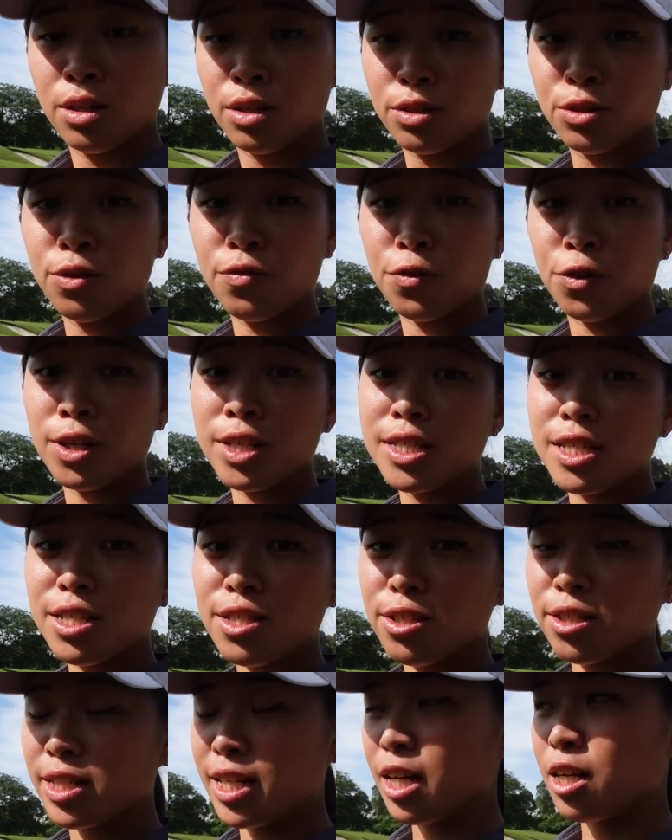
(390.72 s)
So for
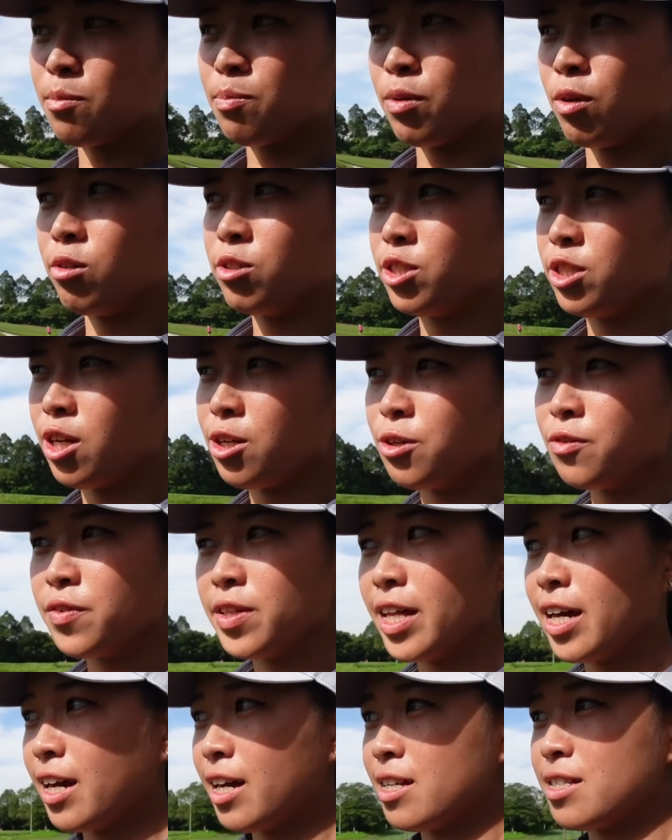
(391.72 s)
instance, on that approach shot
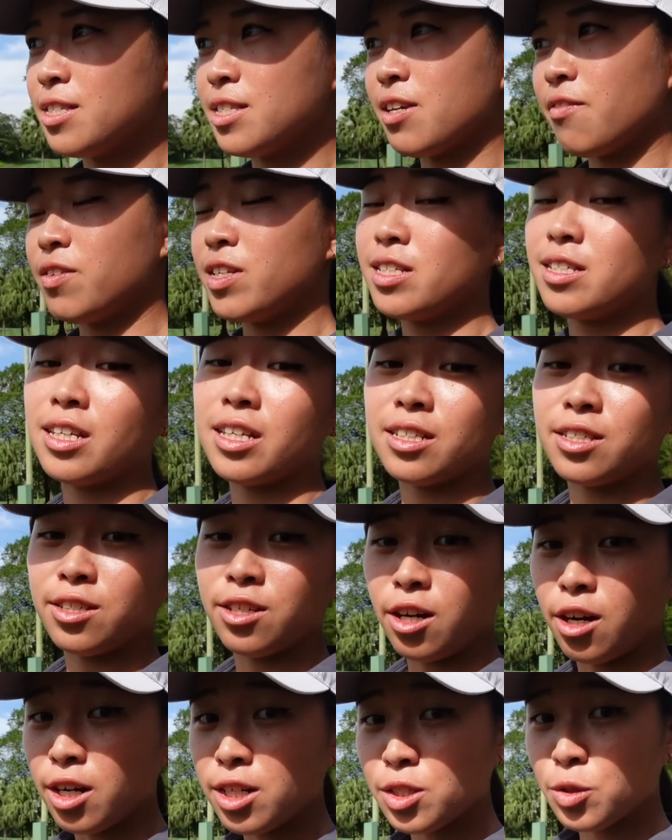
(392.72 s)
over there, I had 76
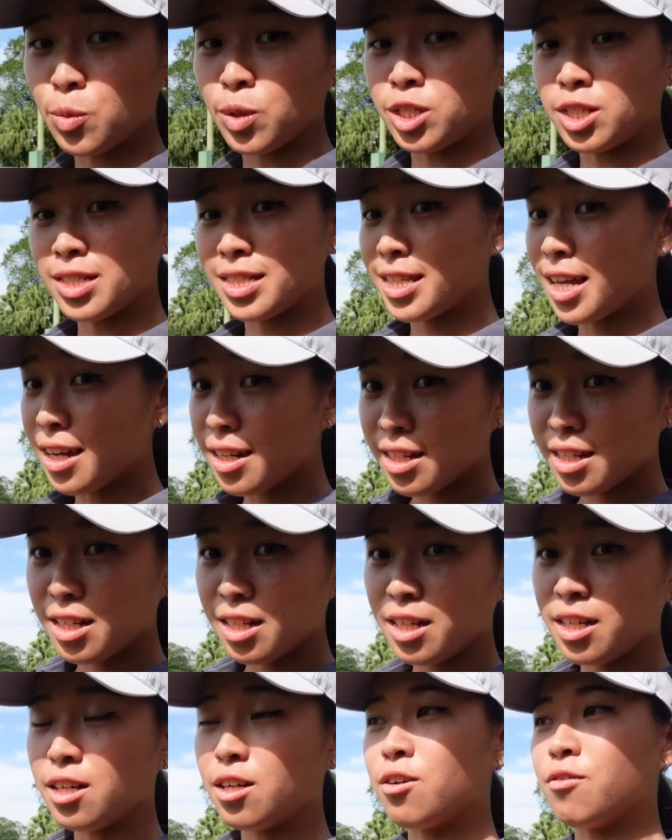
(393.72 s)
yards, which is
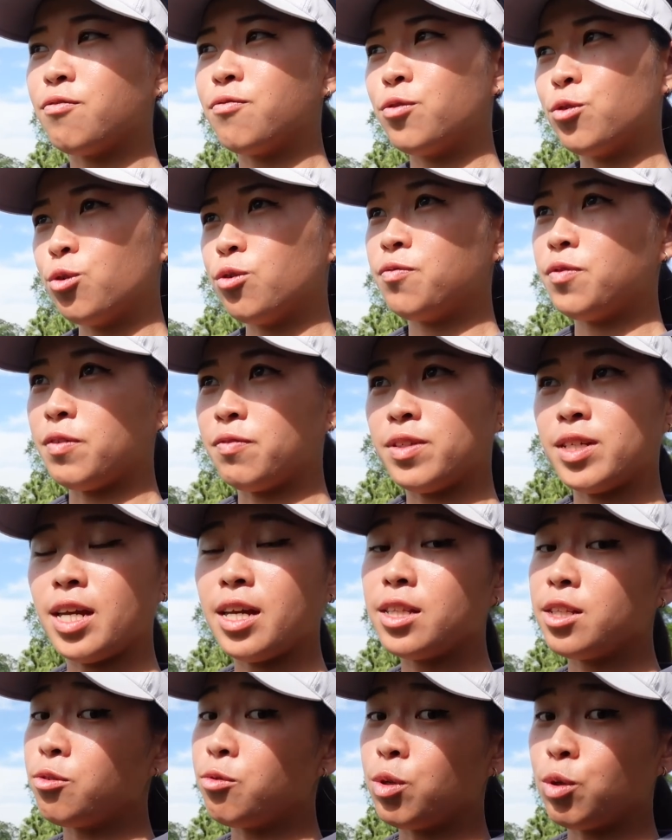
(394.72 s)
technically a full
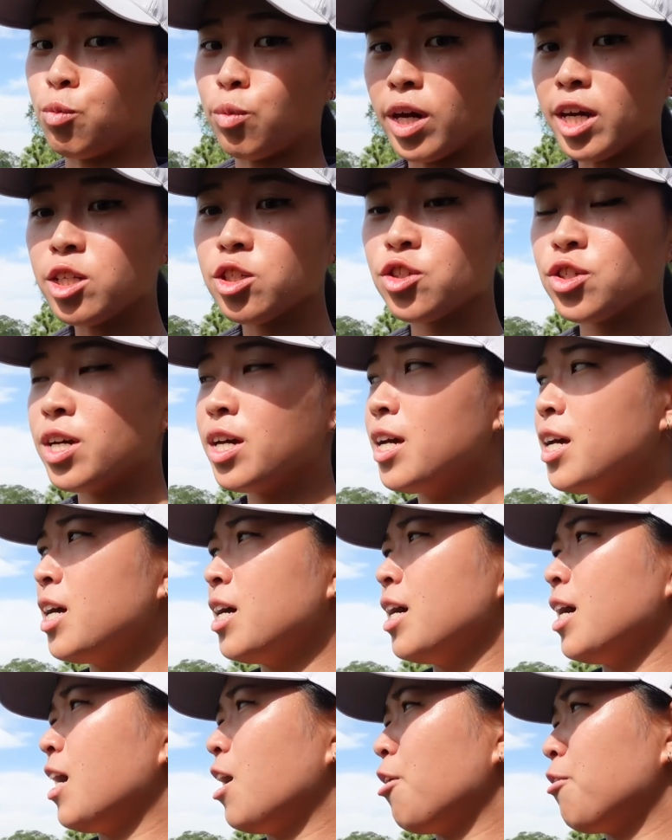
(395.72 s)
58 degree wedge.
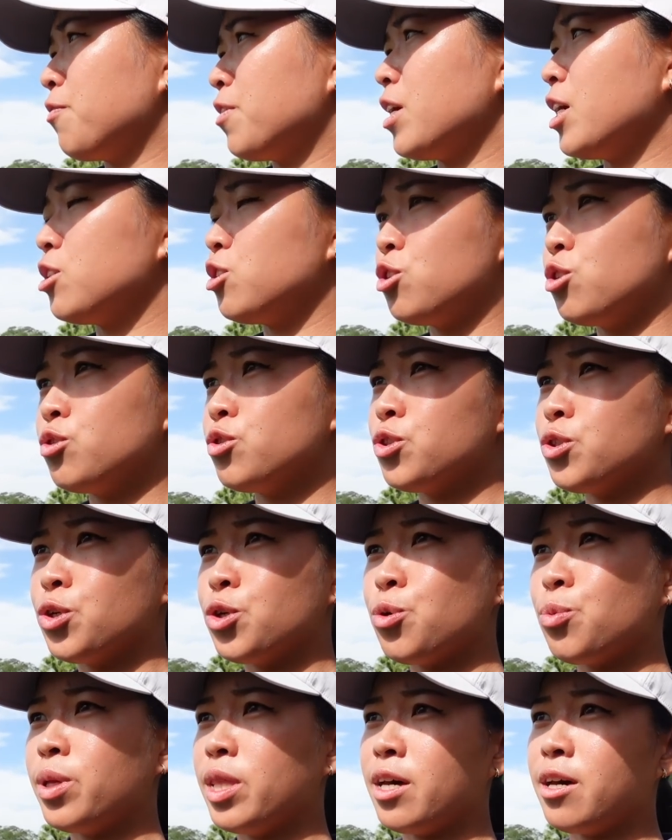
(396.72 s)
However, I chose to
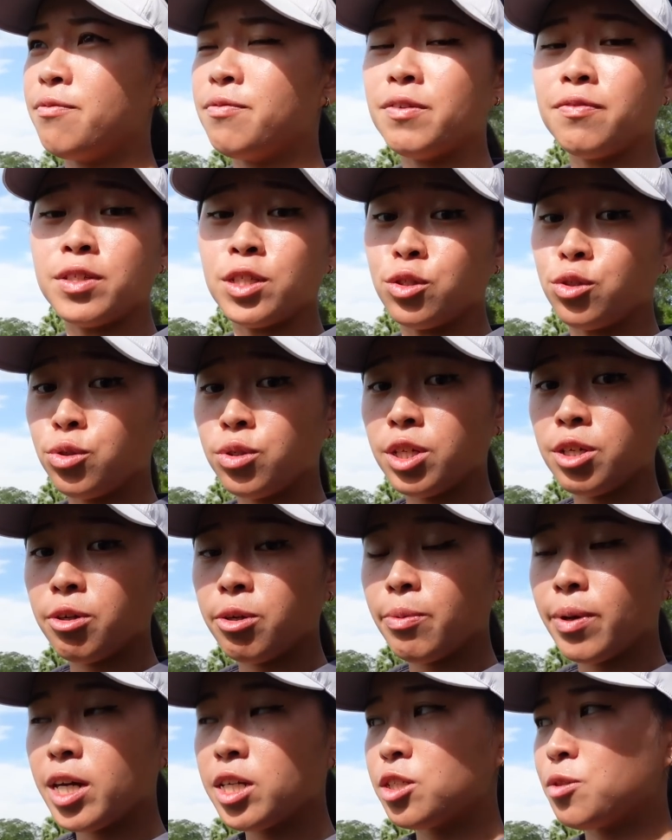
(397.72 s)
go with a 52
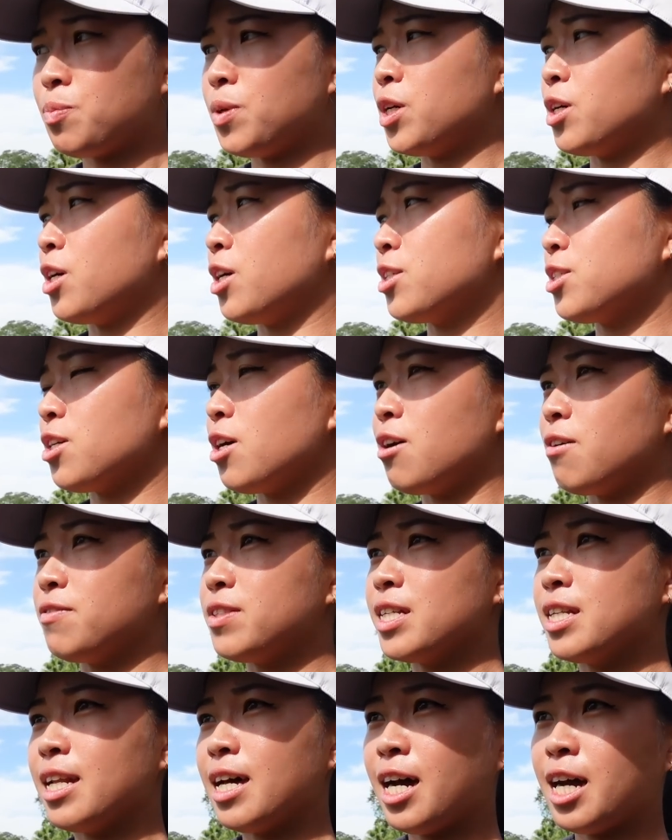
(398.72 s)
degree wedge because of
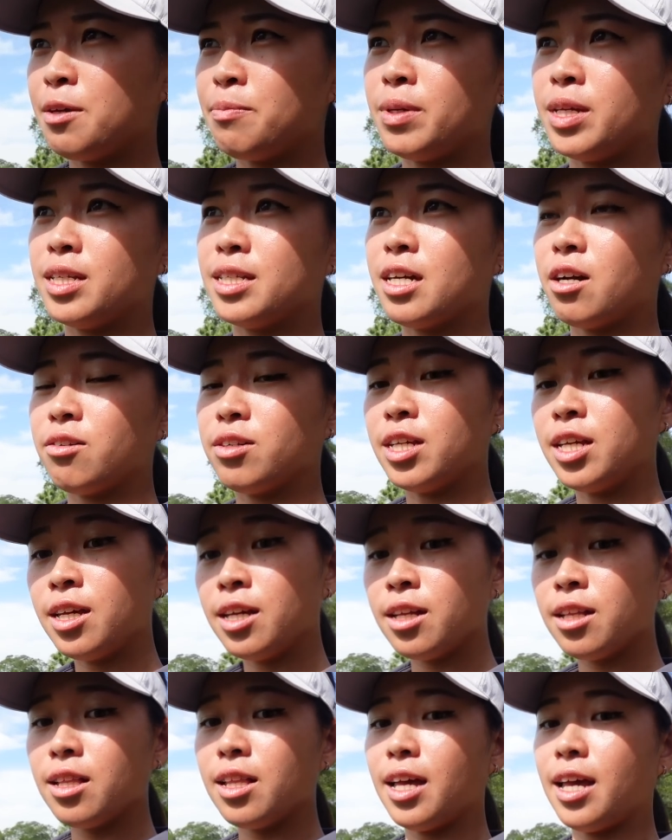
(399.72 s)
the lie being
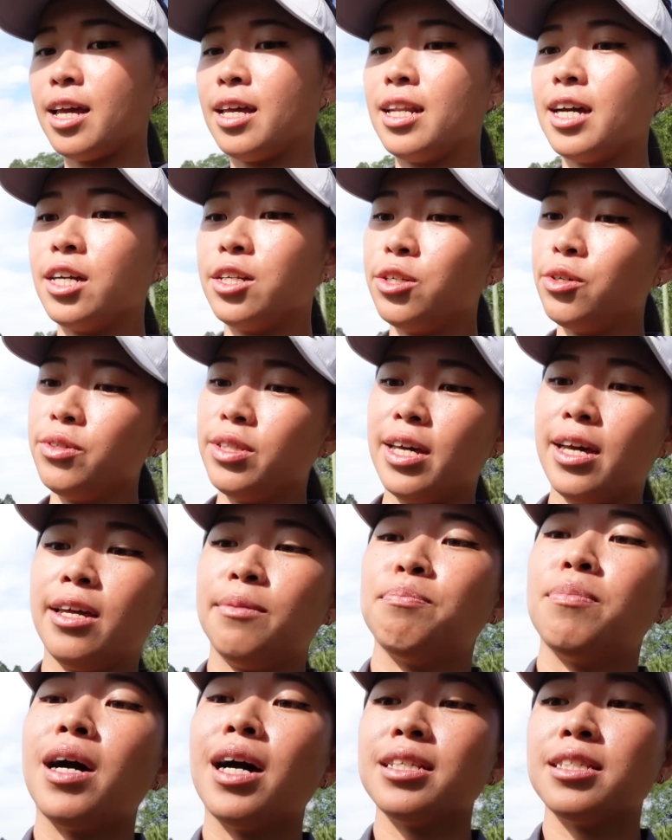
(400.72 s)
downhill, and I know
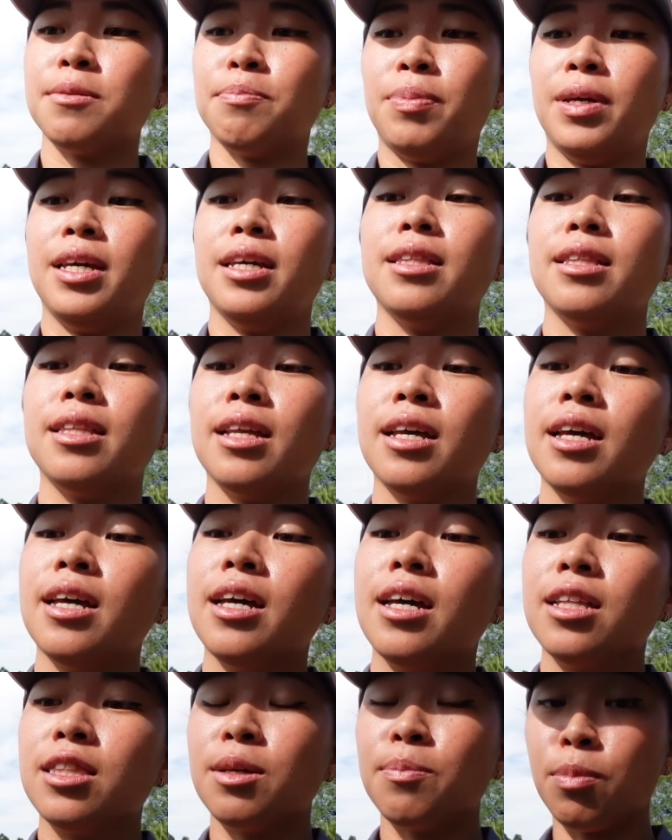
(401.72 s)
that past the pin,
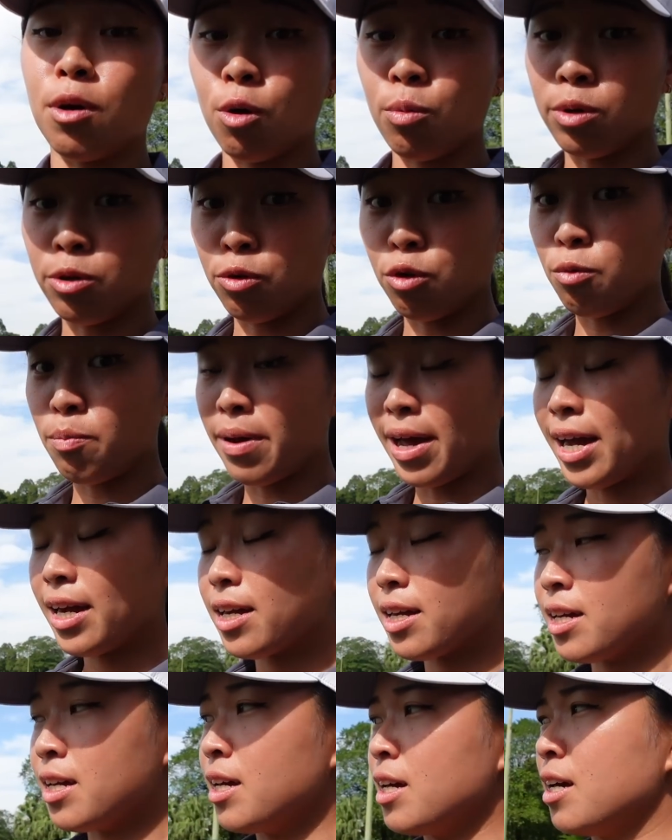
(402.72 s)
the ball will roll
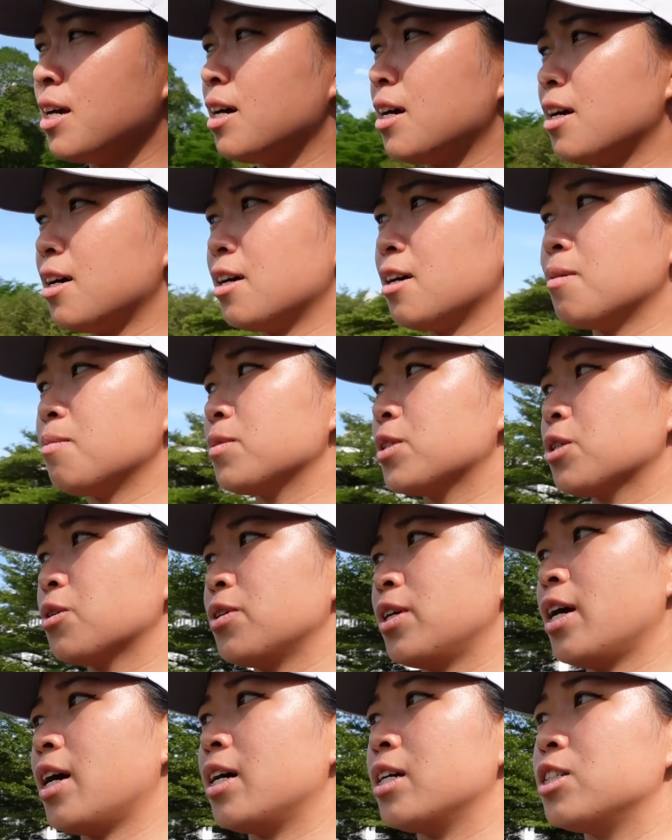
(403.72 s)
back. I wouldn't
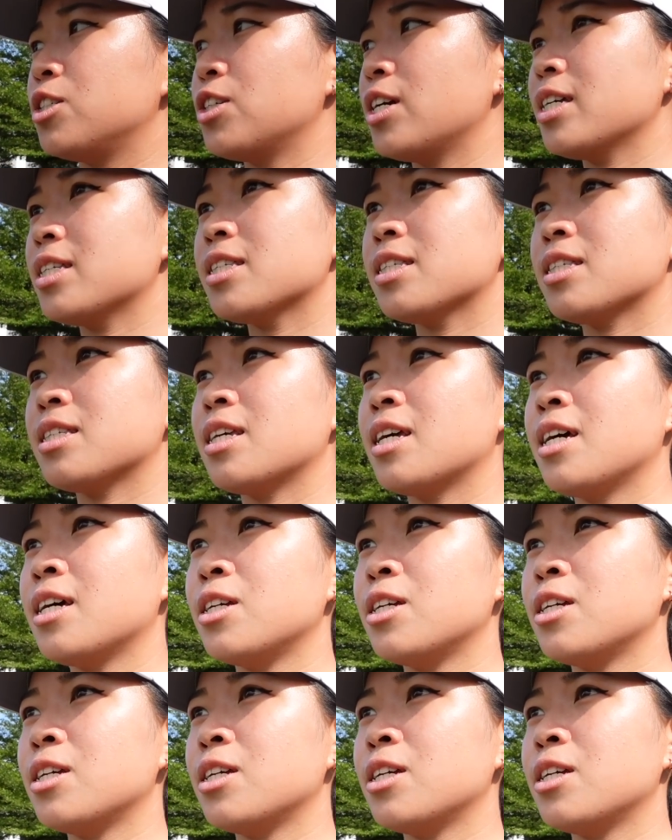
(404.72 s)
say